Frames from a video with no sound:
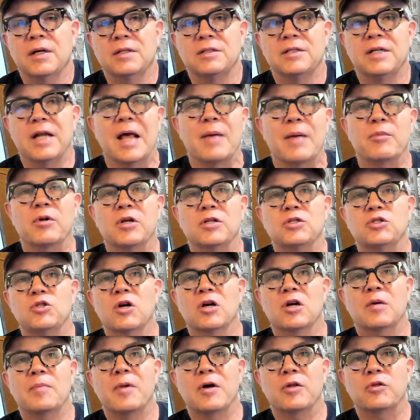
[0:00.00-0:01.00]
today I'm going to
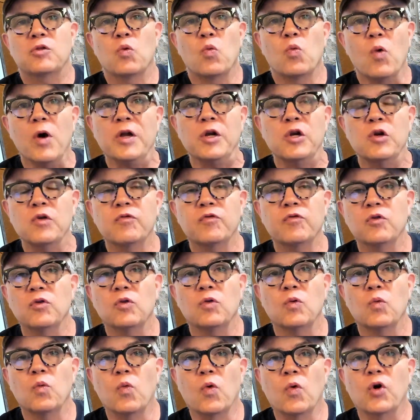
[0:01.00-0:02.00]
talk about the
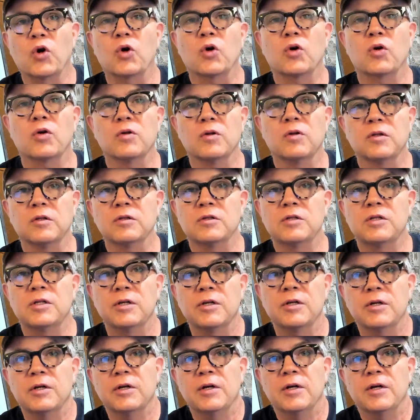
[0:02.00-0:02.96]
wonderful world